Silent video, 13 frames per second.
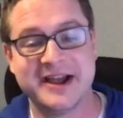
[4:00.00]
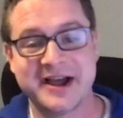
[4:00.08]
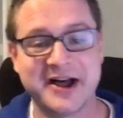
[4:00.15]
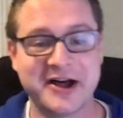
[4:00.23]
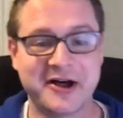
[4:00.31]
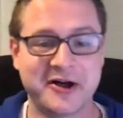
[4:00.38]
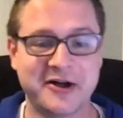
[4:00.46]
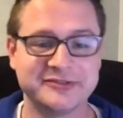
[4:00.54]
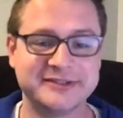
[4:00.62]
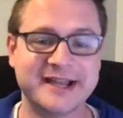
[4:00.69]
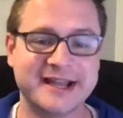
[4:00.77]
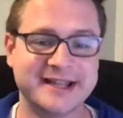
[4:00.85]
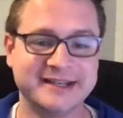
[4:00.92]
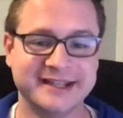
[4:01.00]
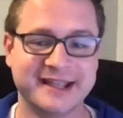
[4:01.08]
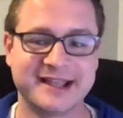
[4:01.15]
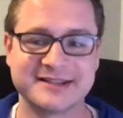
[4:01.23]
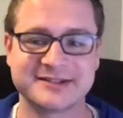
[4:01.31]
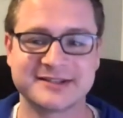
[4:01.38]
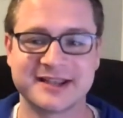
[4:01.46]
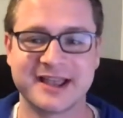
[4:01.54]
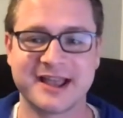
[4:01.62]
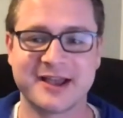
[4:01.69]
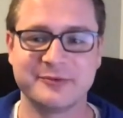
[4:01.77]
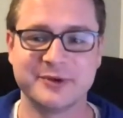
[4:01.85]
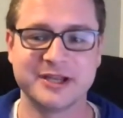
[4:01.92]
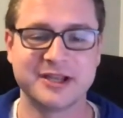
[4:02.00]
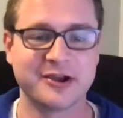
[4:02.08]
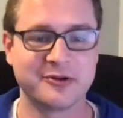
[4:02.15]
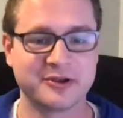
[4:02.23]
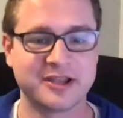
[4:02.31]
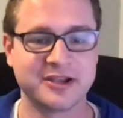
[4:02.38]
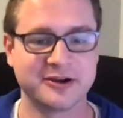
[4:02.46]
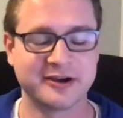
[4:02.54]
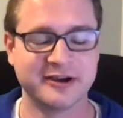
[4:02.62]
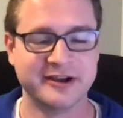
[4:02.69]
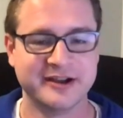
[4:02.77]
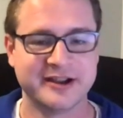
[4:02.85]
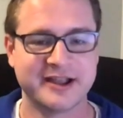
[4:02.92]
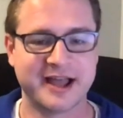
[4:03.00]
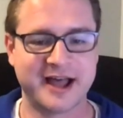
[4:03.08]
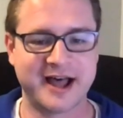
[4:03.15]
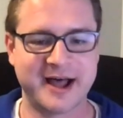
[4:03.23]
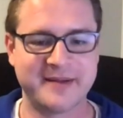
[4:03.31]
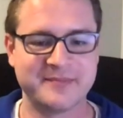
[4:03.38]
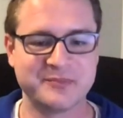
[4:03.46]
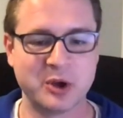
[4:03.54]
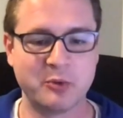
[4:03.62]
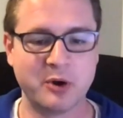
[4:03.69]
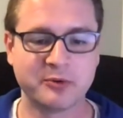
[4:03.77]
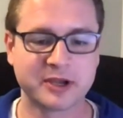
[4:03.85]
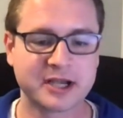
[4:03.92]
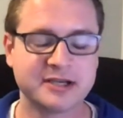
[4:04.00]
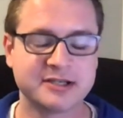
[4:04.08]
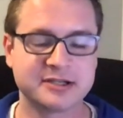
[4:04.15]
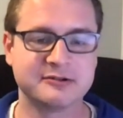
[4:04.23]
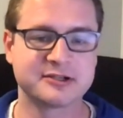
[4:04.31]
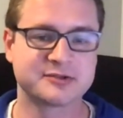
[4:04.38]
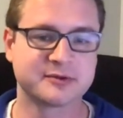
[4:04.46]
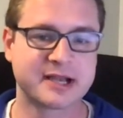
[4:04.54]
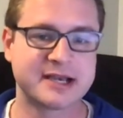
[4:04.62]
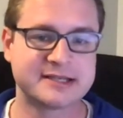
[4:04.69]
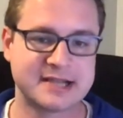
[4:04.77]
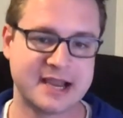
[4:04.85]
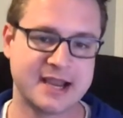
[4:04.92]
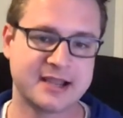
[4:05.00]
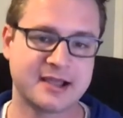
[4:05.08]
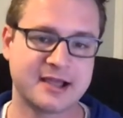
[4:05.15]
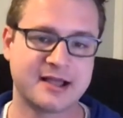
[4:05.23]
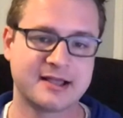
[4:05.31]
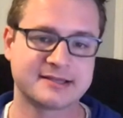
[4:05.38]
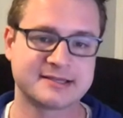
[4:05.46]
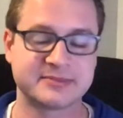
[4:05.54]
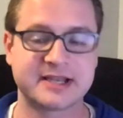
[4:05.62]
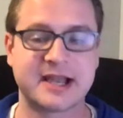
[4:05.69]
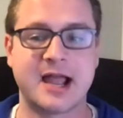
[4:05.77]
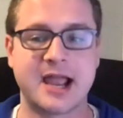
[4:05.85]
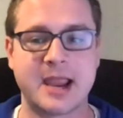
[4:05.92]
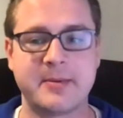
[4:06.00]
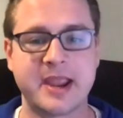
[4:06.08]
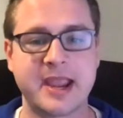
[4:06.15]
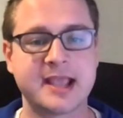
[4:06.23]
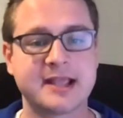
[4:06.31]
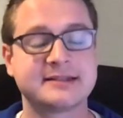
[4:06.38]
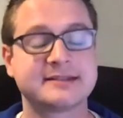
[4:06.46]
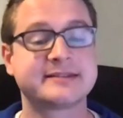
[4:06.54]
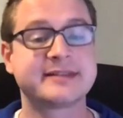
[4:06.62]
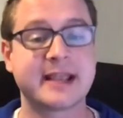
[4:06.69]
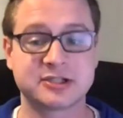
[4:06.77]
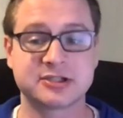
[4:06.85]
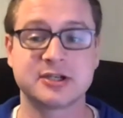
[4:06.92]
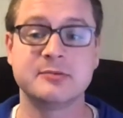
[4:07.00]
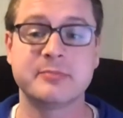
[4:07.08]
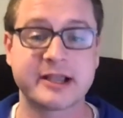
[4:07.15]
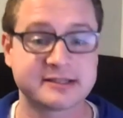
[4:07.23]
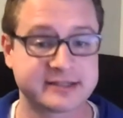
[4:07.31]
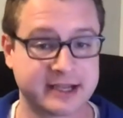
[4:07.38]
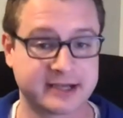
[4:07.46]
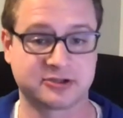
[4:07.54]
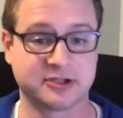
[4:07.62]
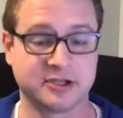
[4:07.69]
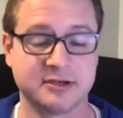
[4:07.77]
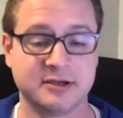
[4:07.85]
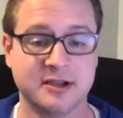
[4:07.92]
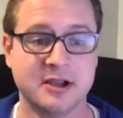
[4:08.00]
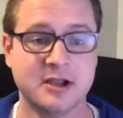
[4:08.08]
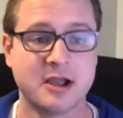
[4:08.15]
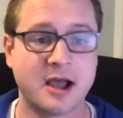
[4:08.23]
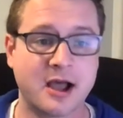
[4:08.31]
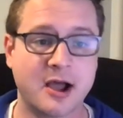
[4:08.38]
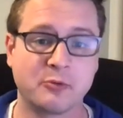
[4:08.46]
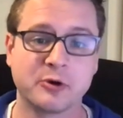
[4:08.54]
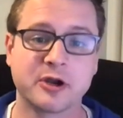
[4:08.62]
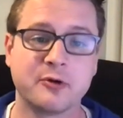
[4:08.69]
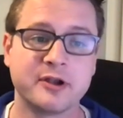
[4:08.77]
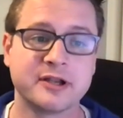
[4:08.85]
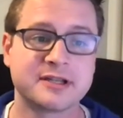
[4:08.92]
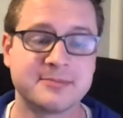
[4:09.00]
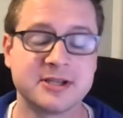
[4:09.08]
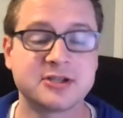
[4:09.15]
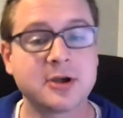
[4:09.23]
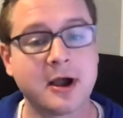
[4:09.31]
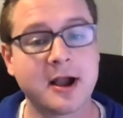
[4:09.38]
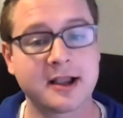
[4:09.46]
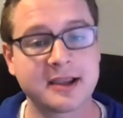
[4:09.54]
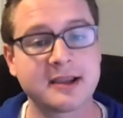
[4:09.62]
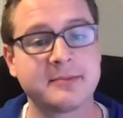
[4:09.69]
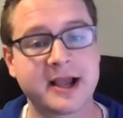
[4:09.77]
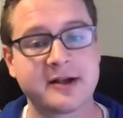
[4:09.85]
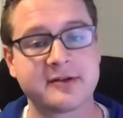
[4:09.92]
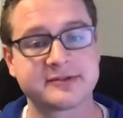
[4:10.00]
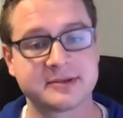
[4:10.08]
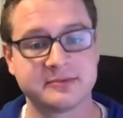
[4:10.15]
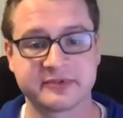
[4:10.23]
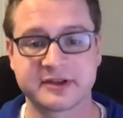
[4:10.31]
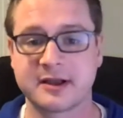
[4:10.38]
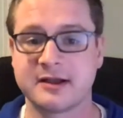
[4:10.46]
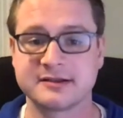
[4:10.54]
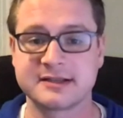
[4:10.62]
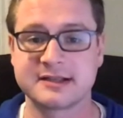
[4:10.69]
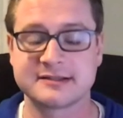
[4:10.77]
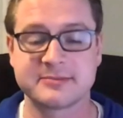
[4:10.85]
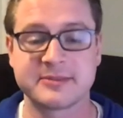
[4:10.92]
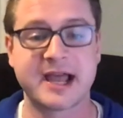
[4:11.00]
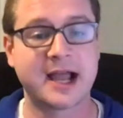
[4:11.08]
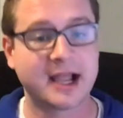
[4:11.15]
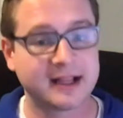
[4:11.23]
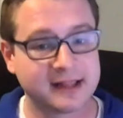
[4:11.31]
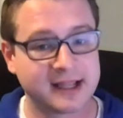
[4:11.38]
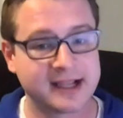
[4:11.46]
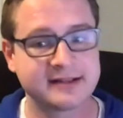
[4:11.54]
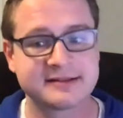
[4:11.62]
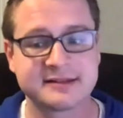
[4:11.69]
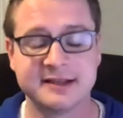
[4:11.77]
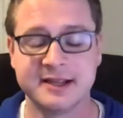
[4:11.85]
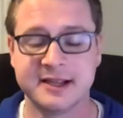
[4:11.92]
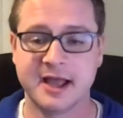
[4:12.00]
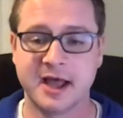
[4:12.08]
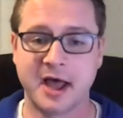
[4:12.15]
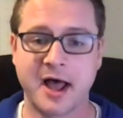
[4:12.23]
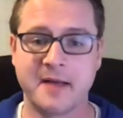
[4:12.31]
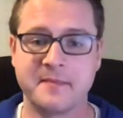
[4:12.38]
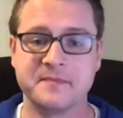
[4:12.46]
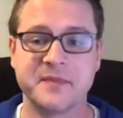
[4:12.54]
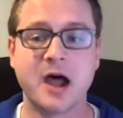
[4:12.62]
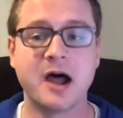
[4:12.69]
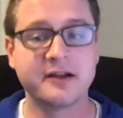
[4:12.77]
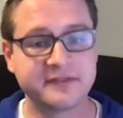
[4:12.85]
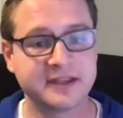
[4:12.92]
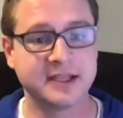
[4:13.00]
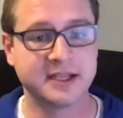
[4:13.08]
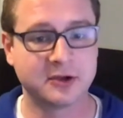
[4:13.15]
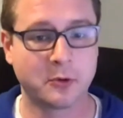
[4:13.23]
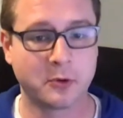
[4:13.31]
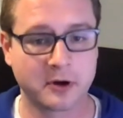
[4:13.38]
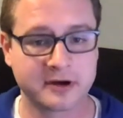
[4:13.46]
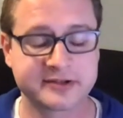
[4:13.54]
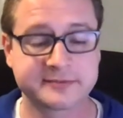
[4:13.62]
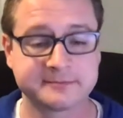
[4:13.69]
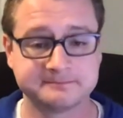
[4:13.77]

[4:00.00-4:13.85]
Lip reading: all done as we go here. But what we're going to do is we're going to take some time, and section by section, we're going to be talking about some of the contents and the highlights of the e-course,